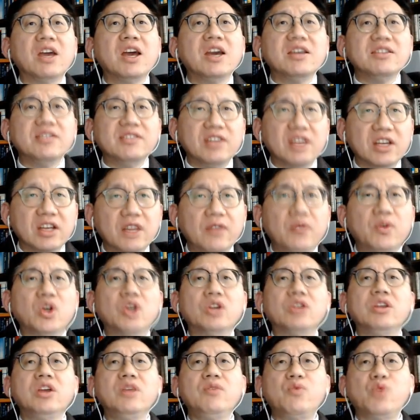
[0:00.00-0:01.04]

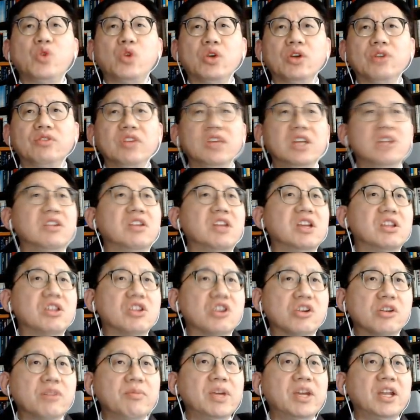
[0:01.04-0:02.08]
significant influence in
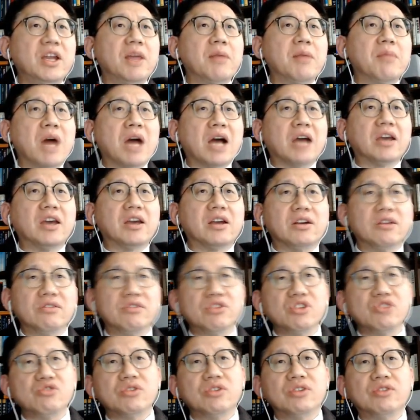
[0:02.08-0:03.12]
determining market
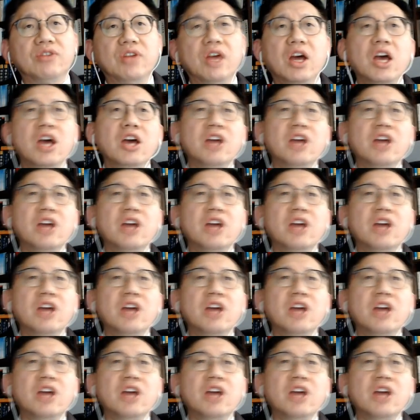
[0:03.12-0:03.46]
conditions,